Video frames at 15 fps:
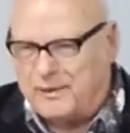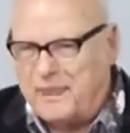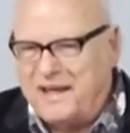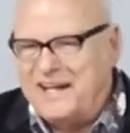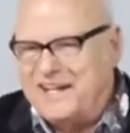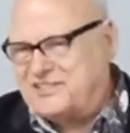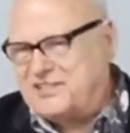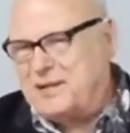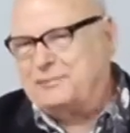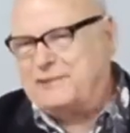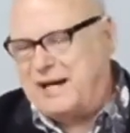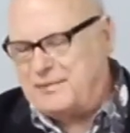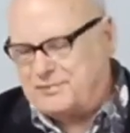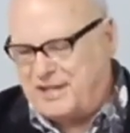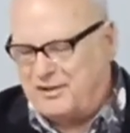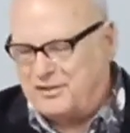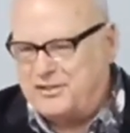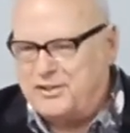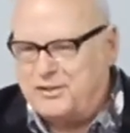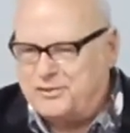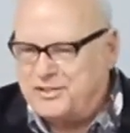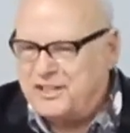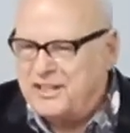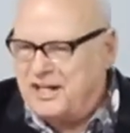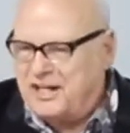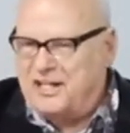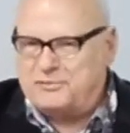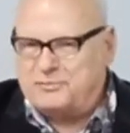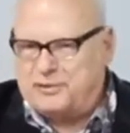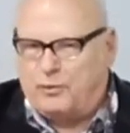And sometimes I'll use a
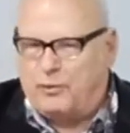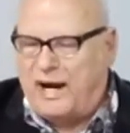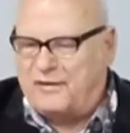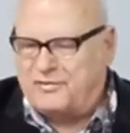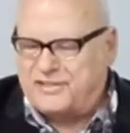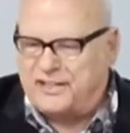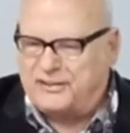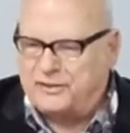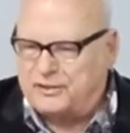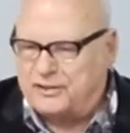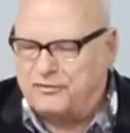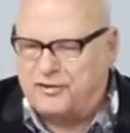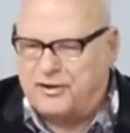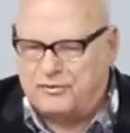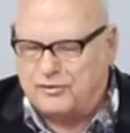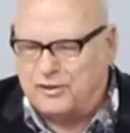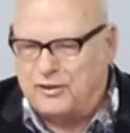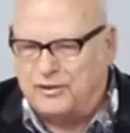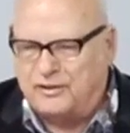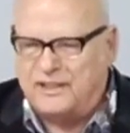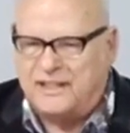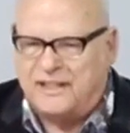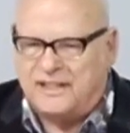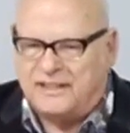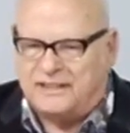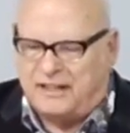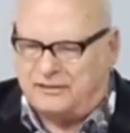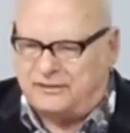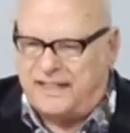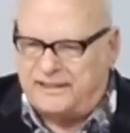husband and wife sitting on the front row and,
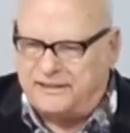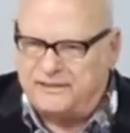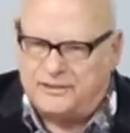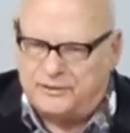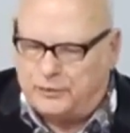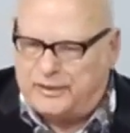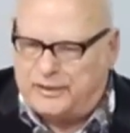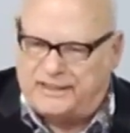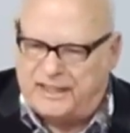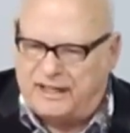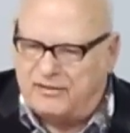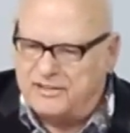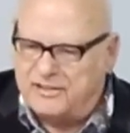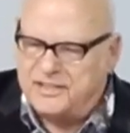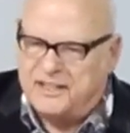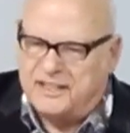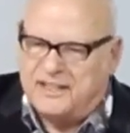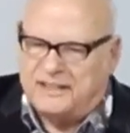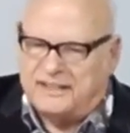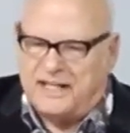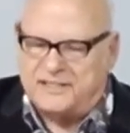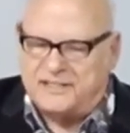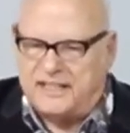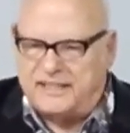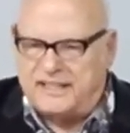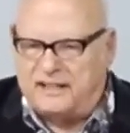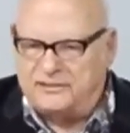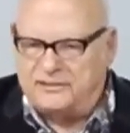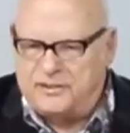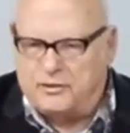I'll take twenty dollars and I'll say
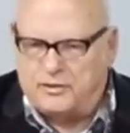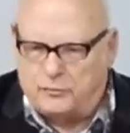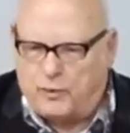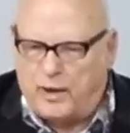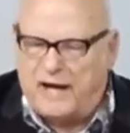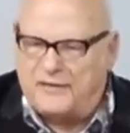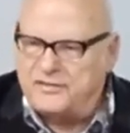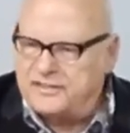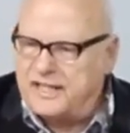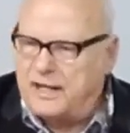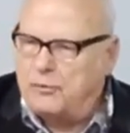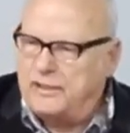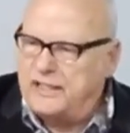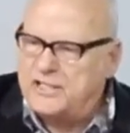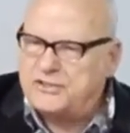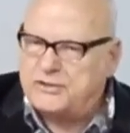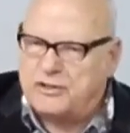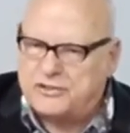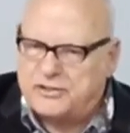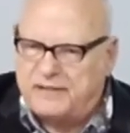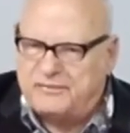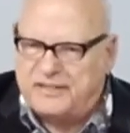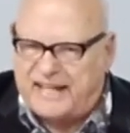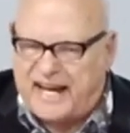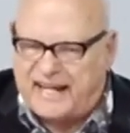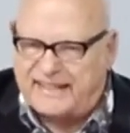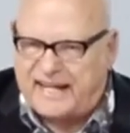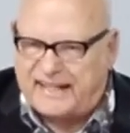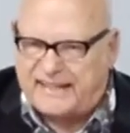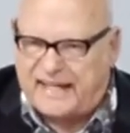now to your wife is now when he starts giving me yak,
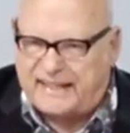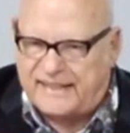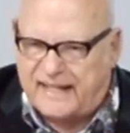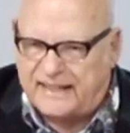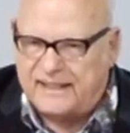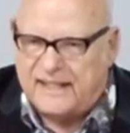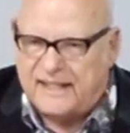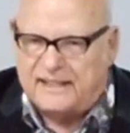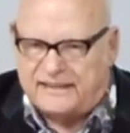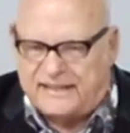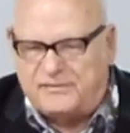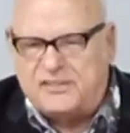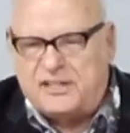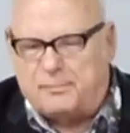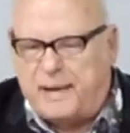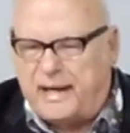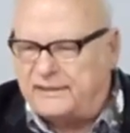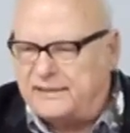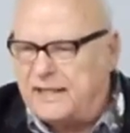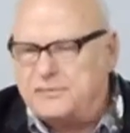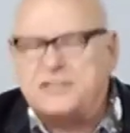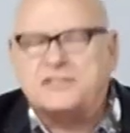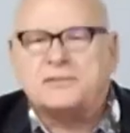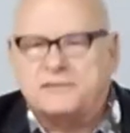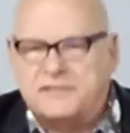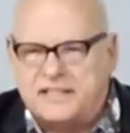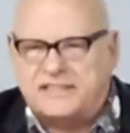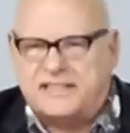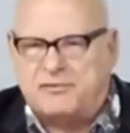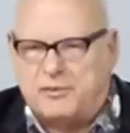yak, yak, yak, give me a bad time, just
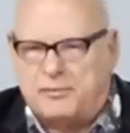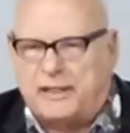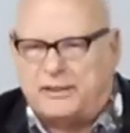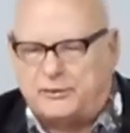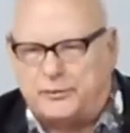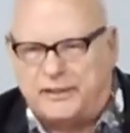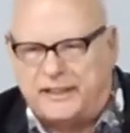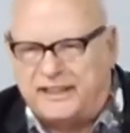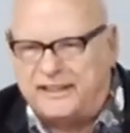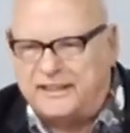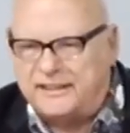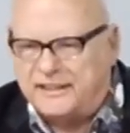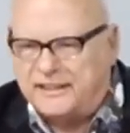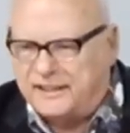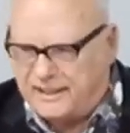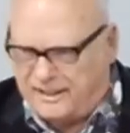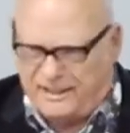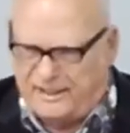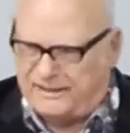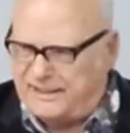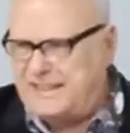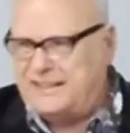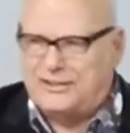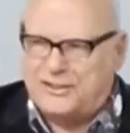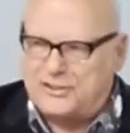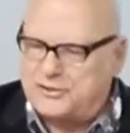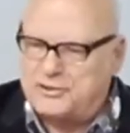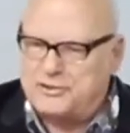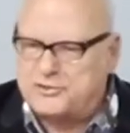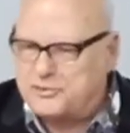just give him that twenty. And he looks
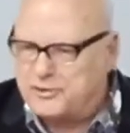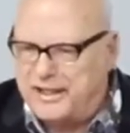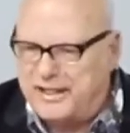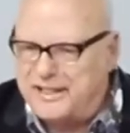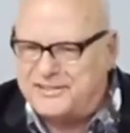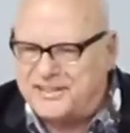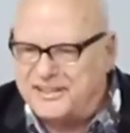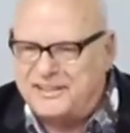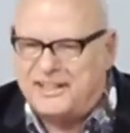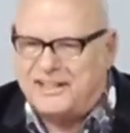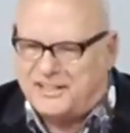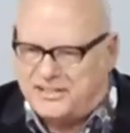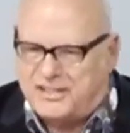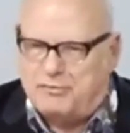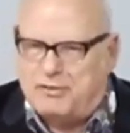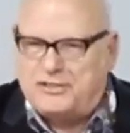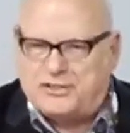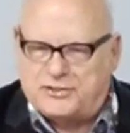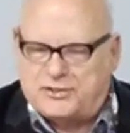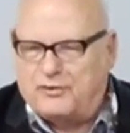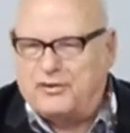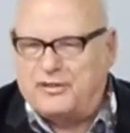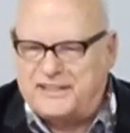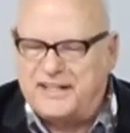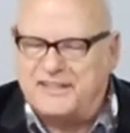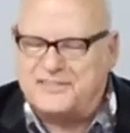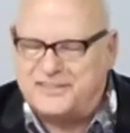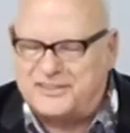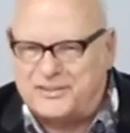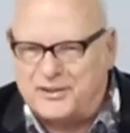so strange and she reaches over and
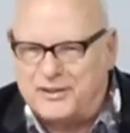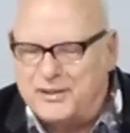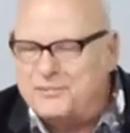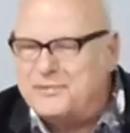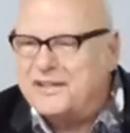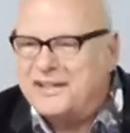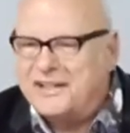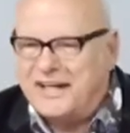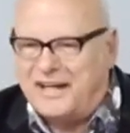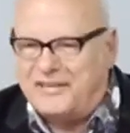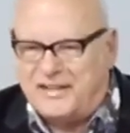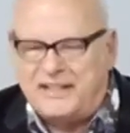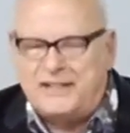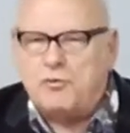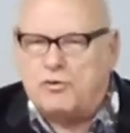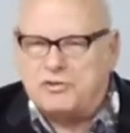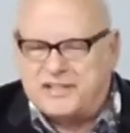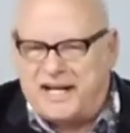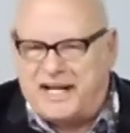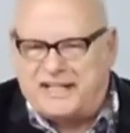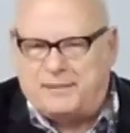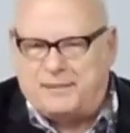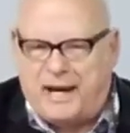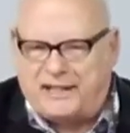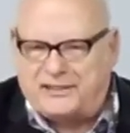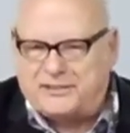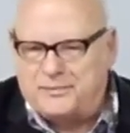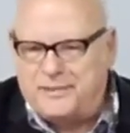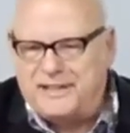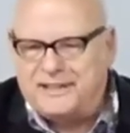gives it to him. And then he wants to hand it back to
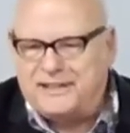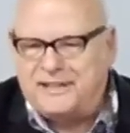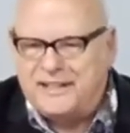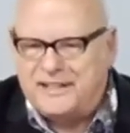me.